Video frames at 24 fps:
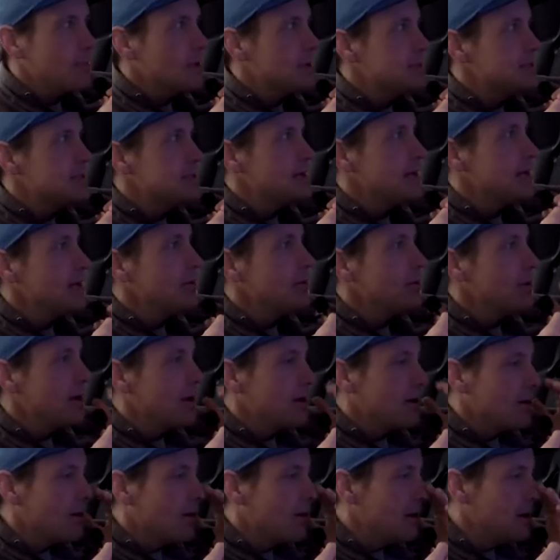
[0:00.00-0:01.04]
Today we
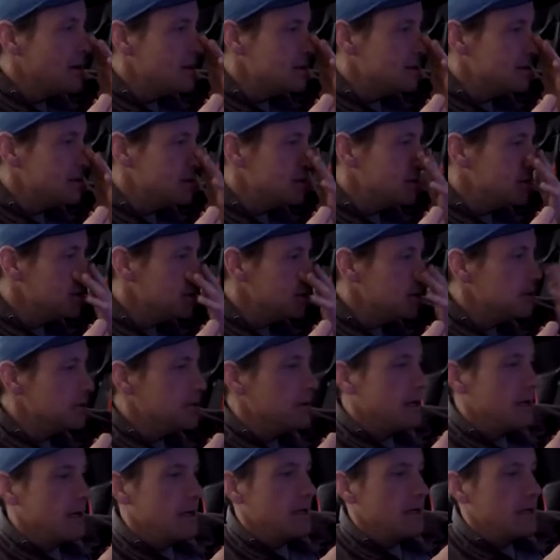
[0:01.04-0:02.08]
are going to do
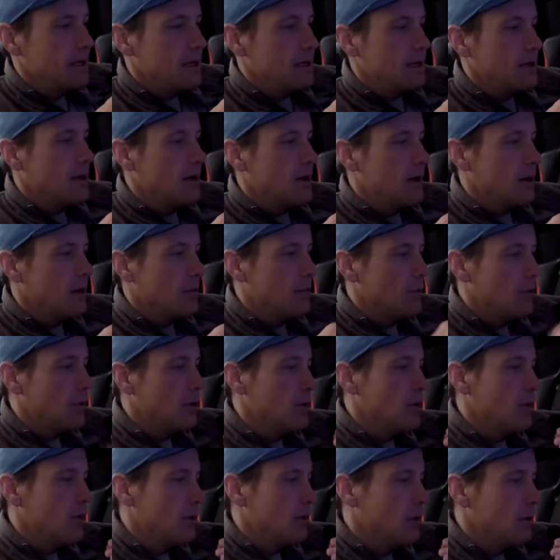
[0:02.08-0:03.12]
a
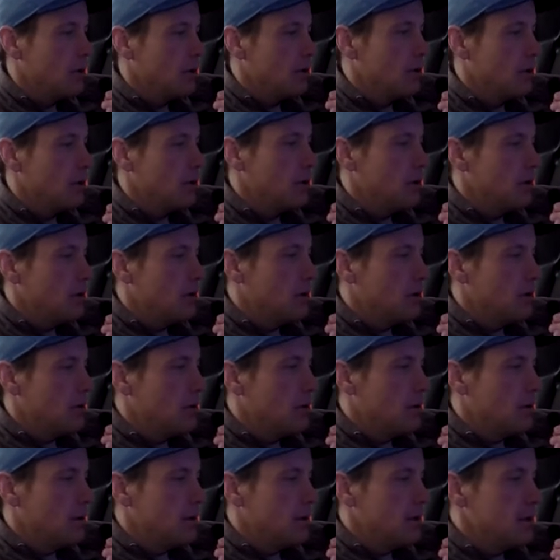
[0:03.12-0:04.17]
combo.
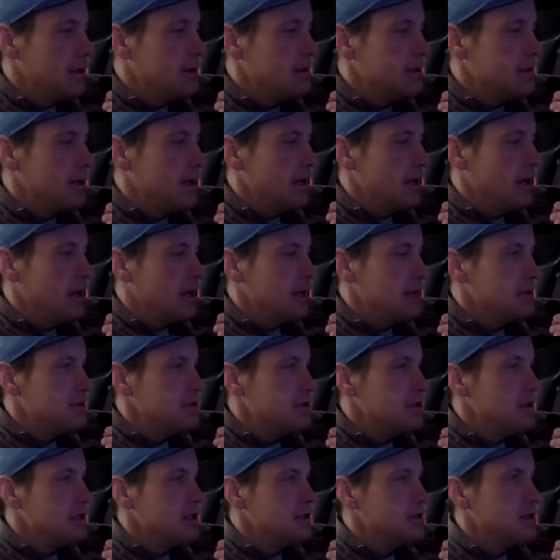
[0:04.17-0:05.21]
It's a
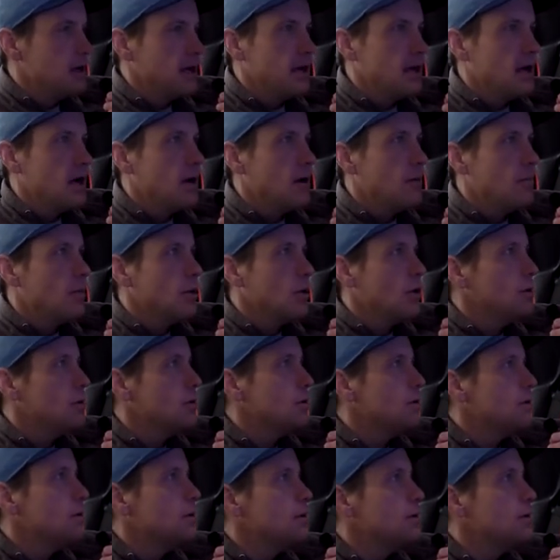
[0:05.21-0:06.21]
GHI combo.